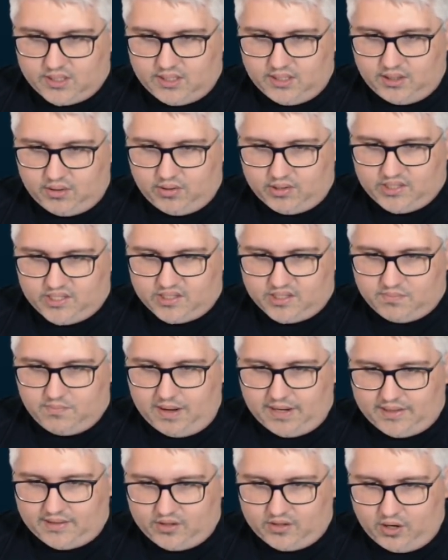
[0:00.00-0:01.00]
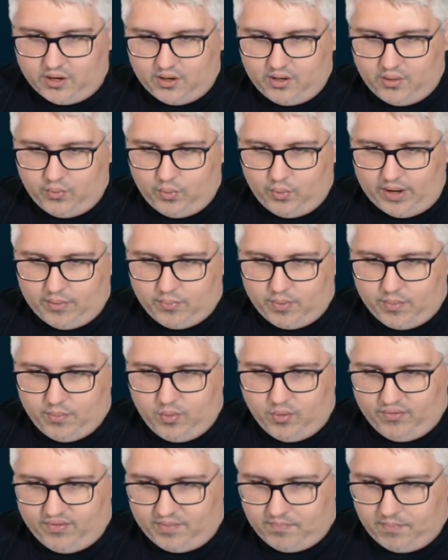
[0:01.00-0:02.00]
increases by 30 when
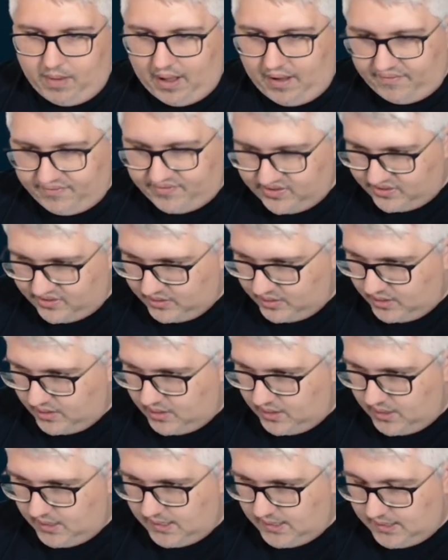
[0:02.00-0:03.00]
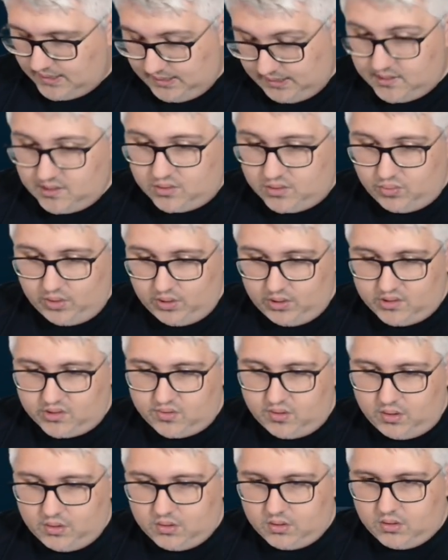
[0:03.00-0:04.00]
removing buffs. This is really
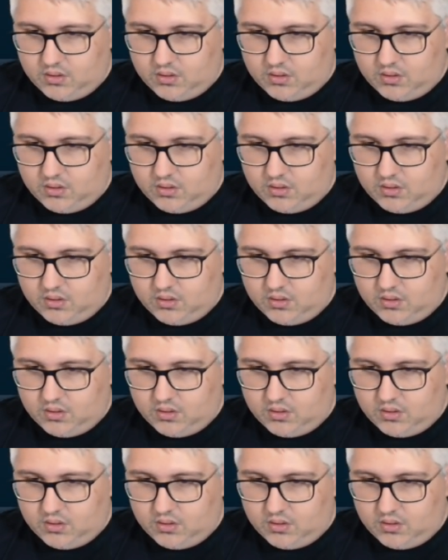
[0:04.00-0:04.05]
strong.